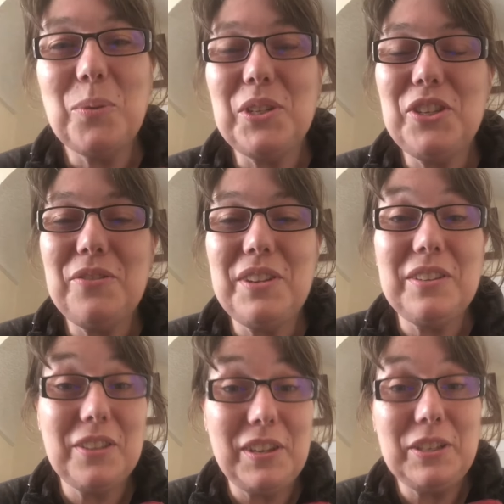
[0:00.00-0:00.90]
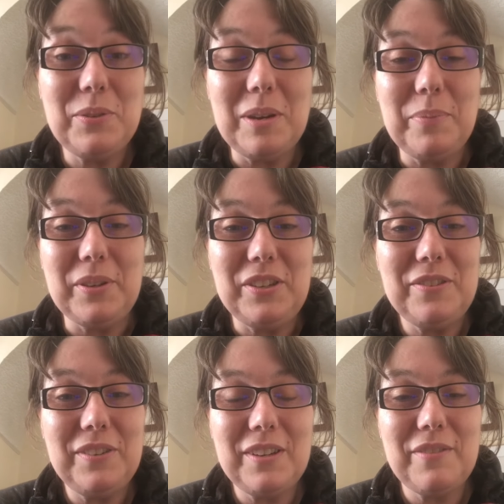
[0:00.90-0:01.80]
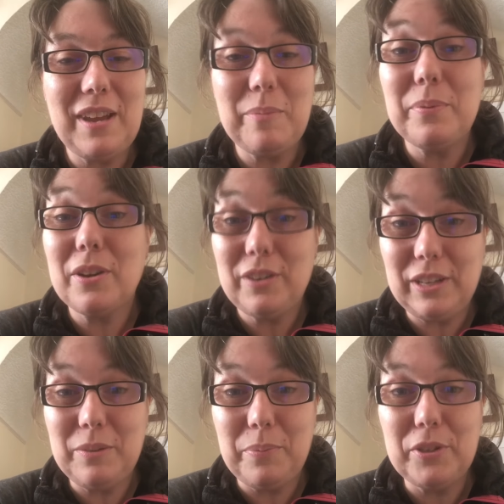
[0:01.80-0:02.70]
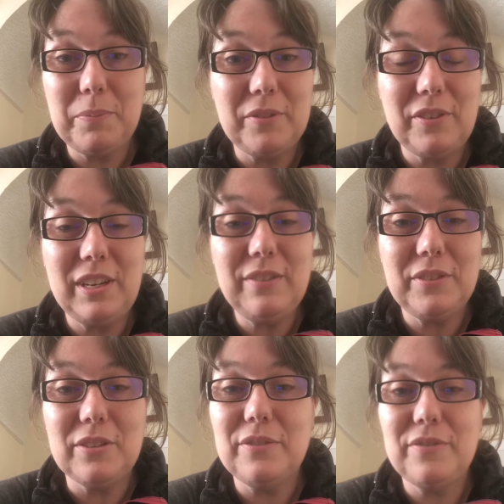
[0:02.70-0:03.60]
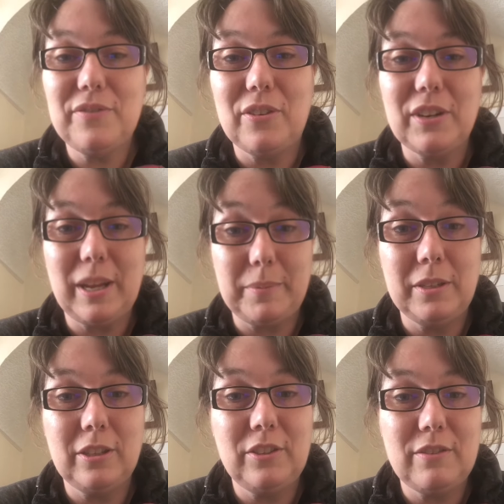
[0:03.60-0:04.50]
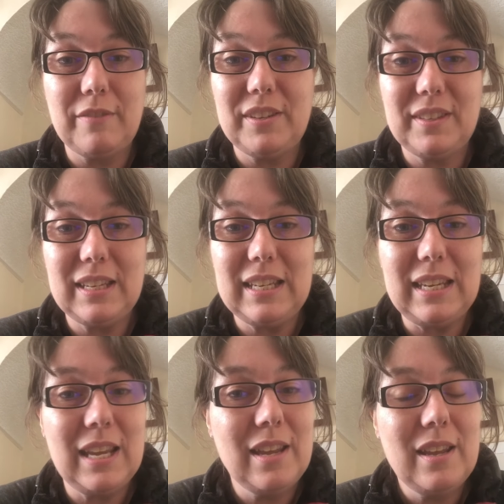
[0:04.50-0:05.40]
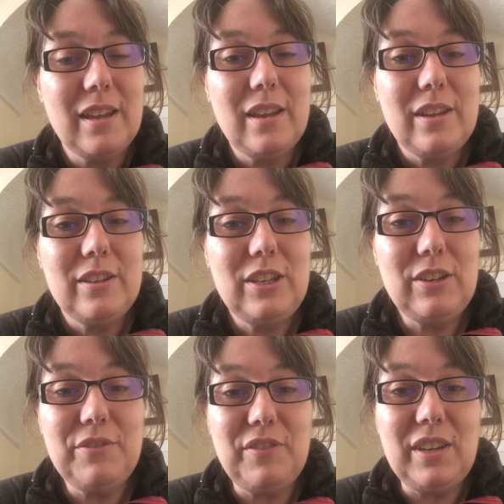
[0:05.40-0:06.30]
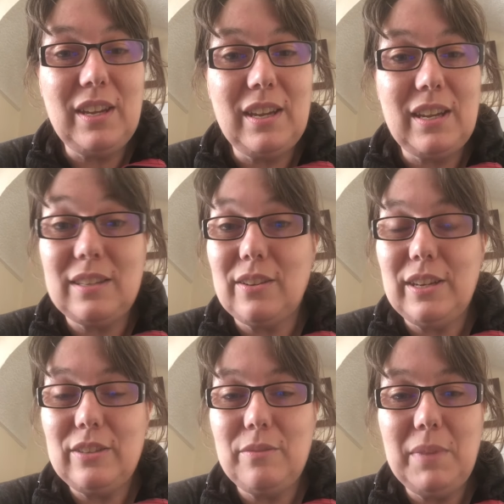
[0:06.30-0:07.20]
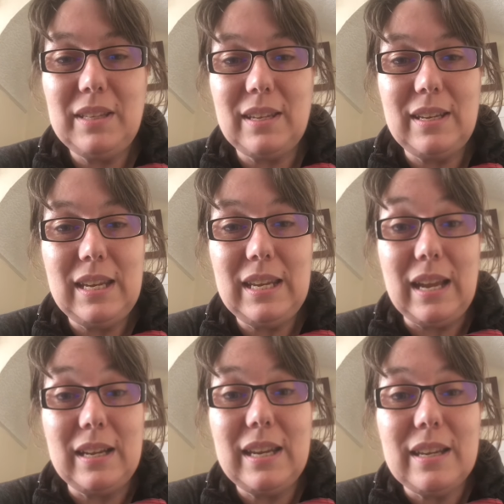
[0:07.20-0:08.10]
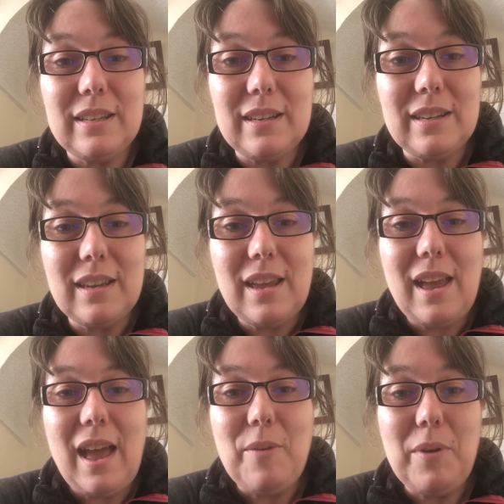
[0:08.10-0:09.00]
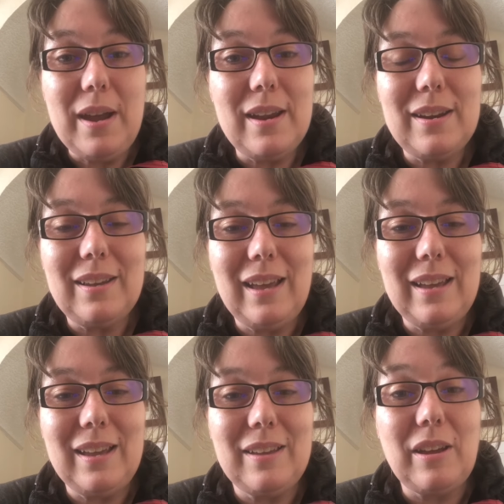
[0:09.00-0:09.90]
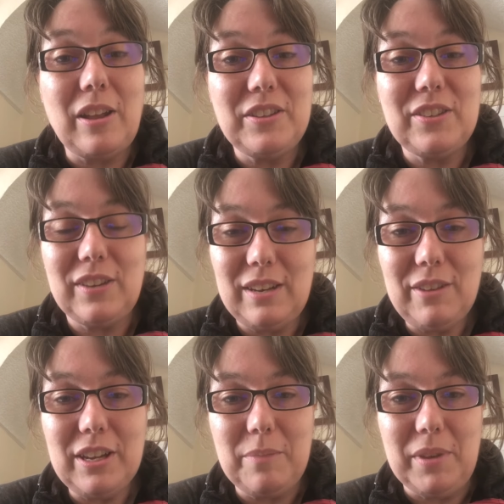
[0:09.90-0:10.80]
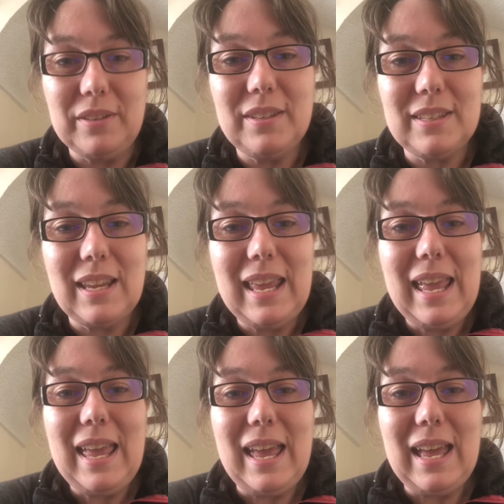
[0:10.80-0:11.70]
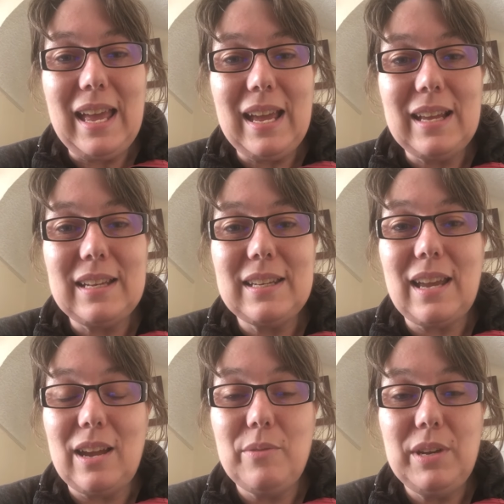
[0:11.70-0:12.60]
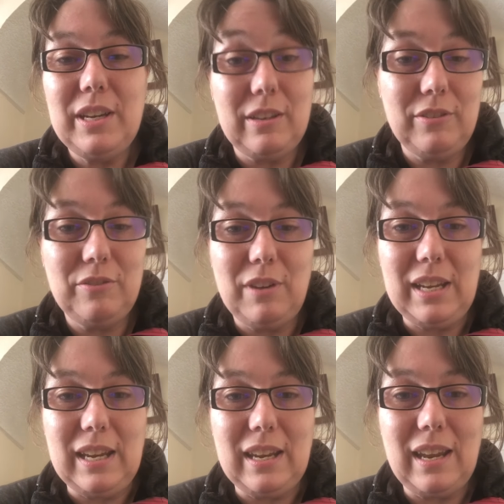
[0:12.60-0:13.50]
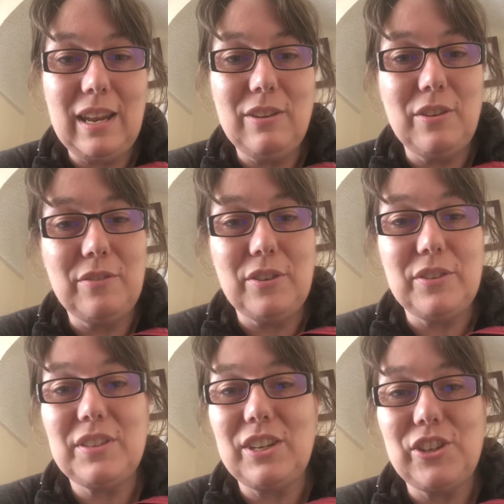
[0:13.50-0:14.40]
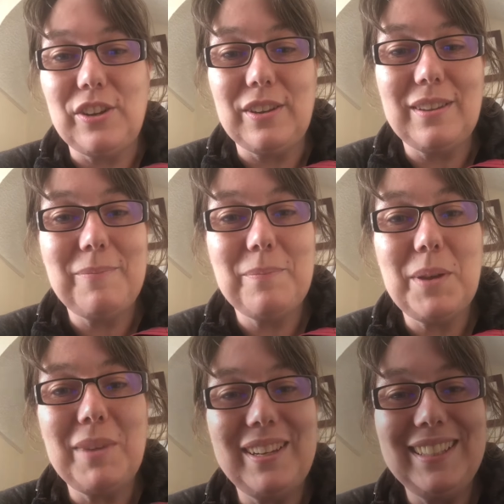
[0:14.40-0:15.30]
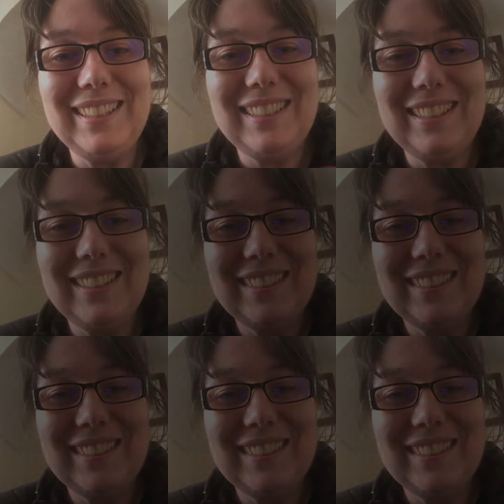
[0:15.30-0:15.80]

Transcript: what do you think is going to happen? Do you think they are going to postpone the liftoff for Captain Dom to have his teddy? Do you think he's going to meet any alien? Well, answer in the comments and I will carry on reading in another session. Bye-bye.